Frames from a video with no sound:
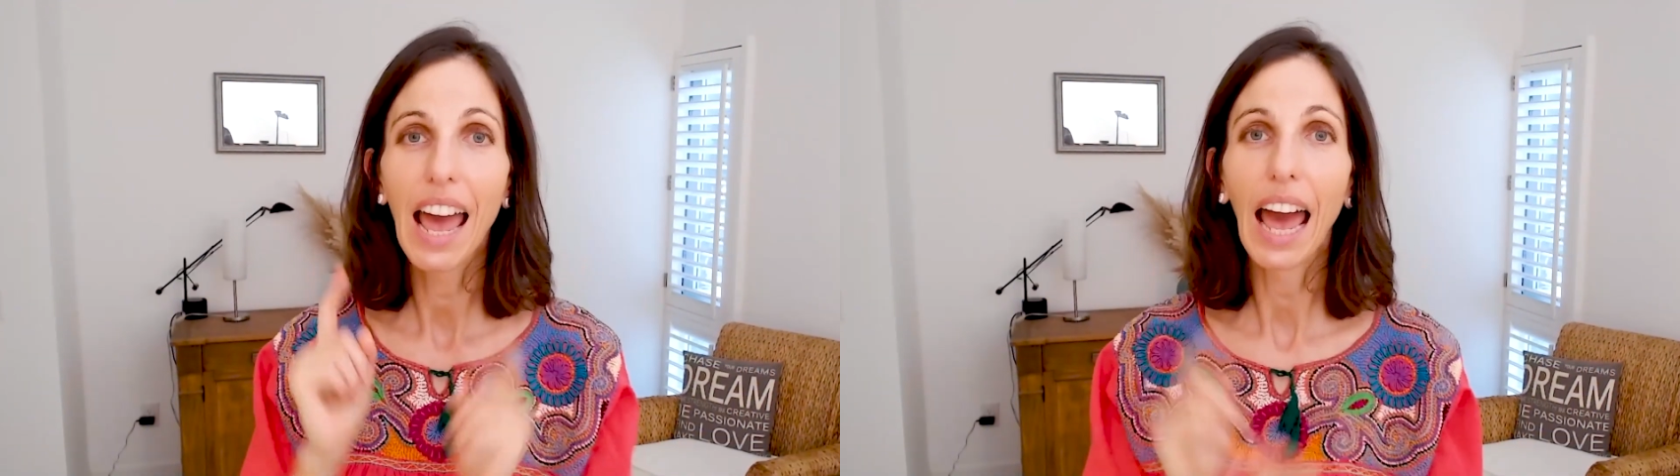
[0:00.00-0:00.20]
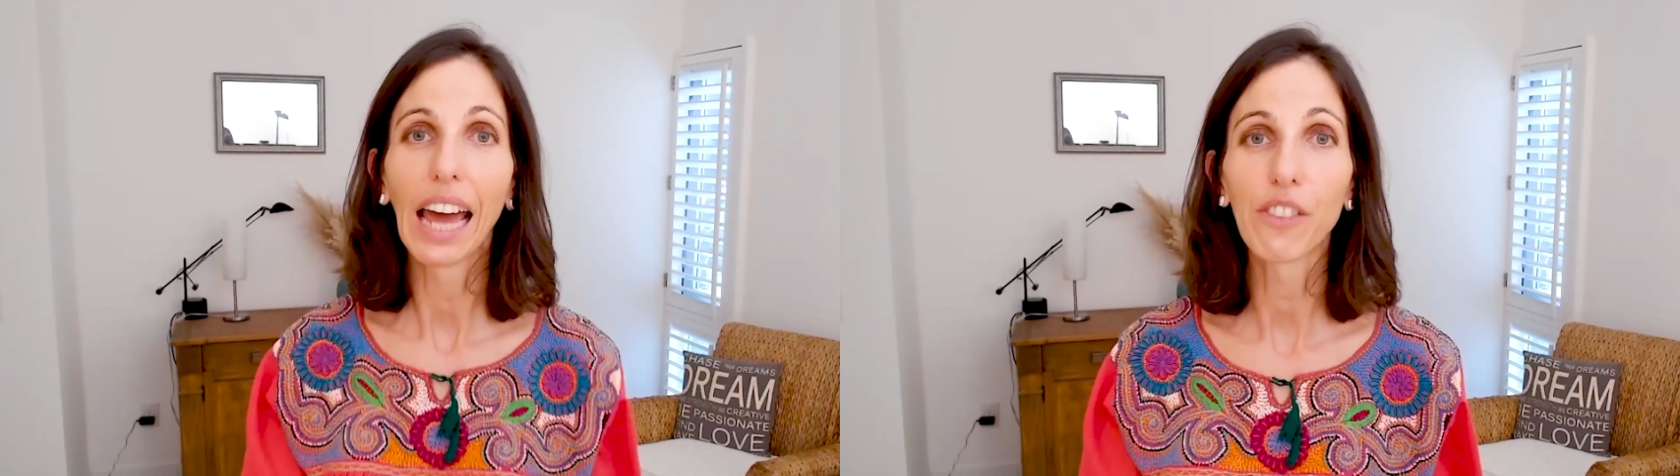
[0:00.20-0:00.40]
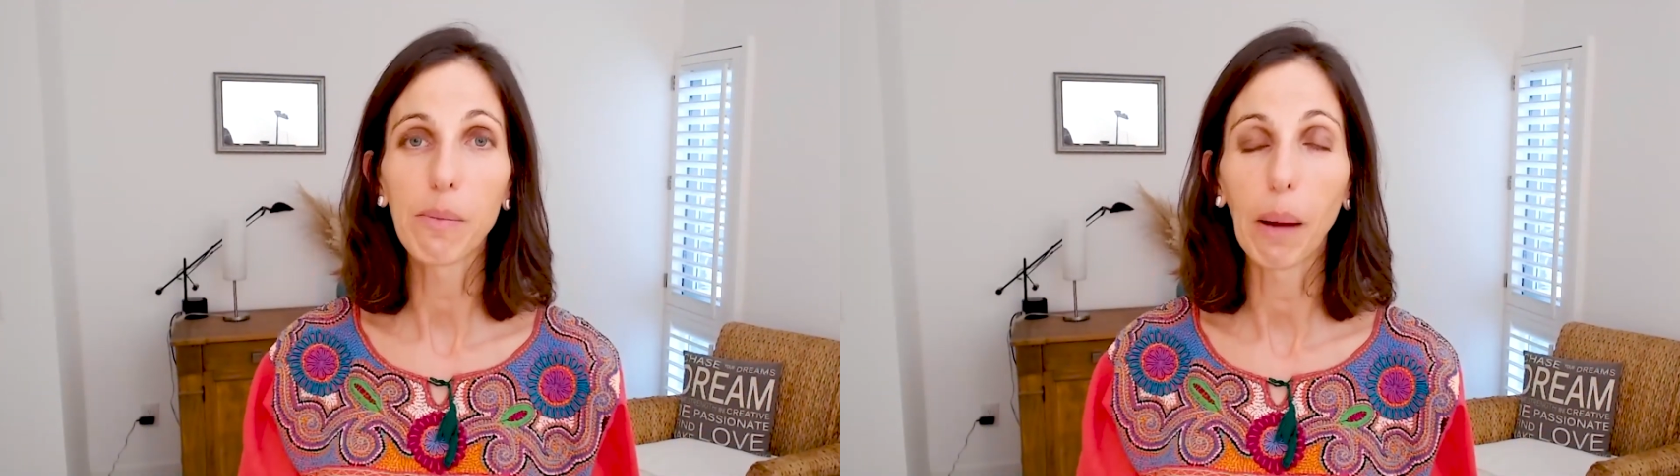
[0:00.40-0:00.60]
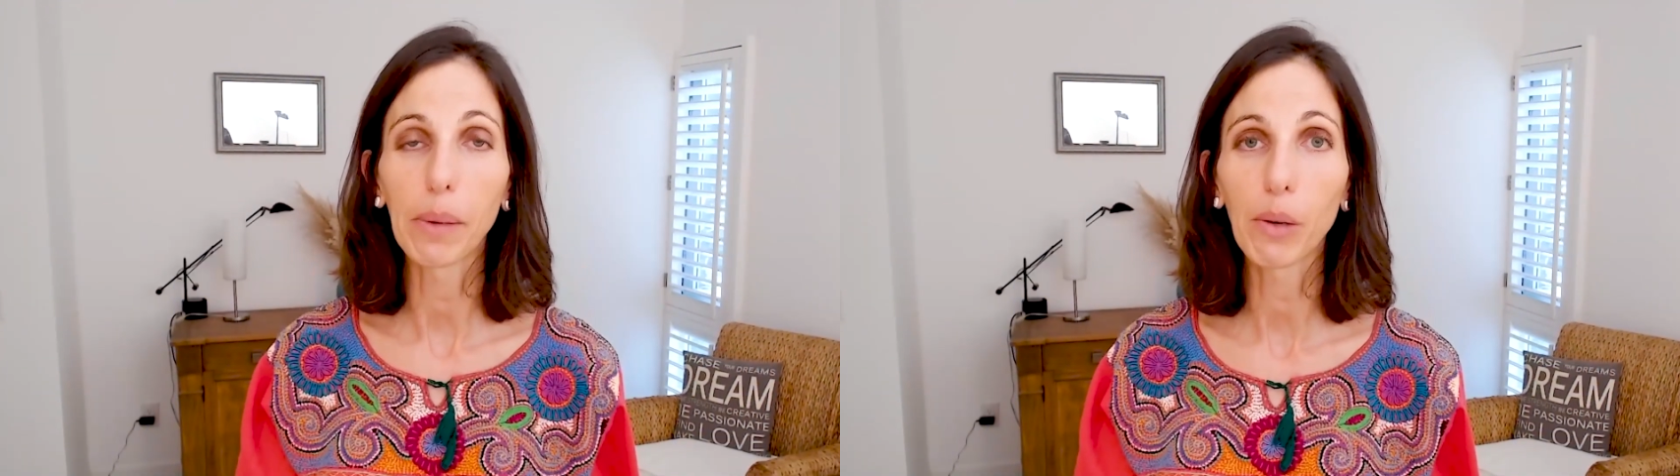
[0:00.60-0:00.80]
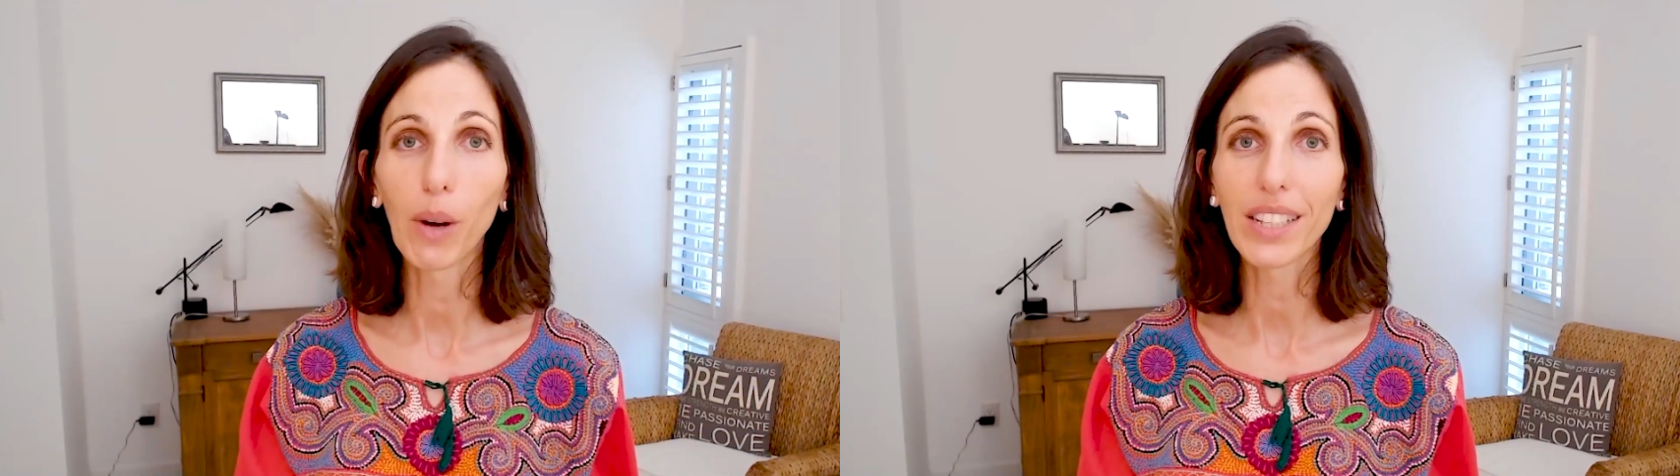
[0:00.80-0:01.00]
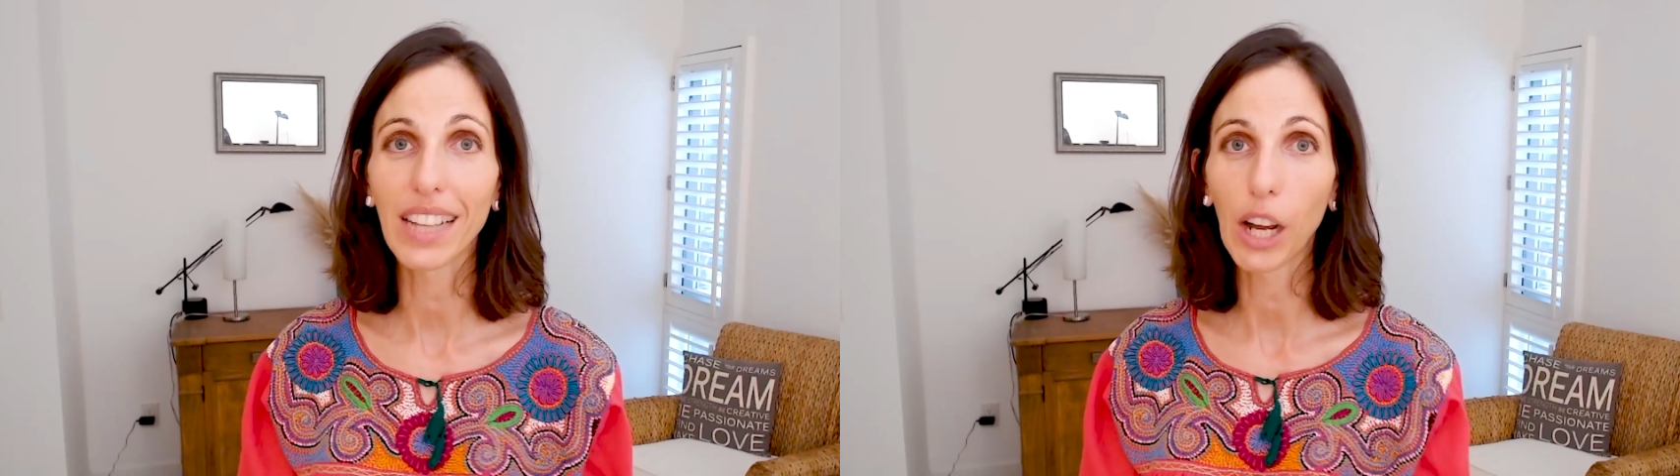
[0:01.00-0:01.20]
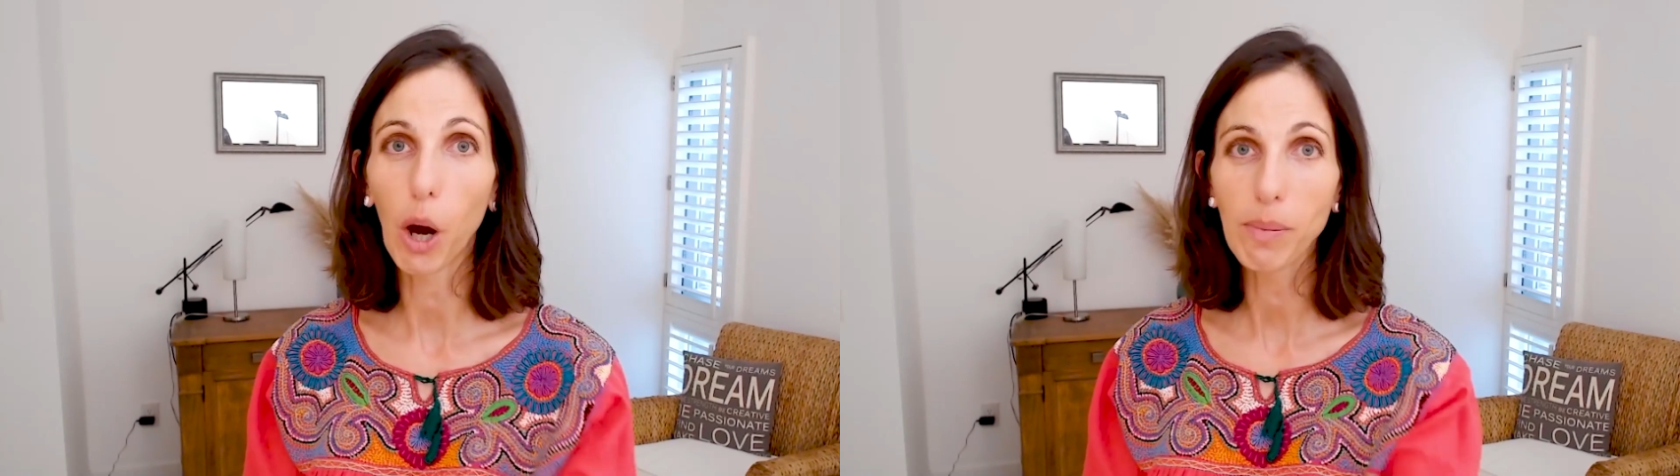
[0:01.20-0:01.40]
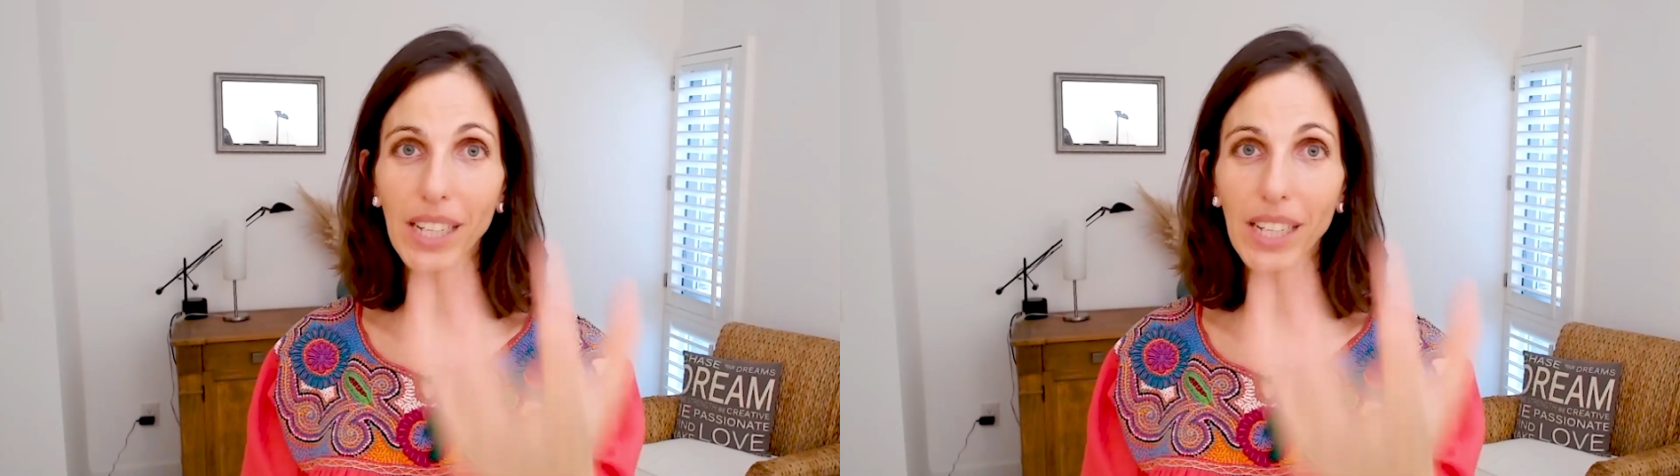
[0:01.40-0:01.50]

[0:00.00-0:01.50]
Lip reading: And remember, once they opt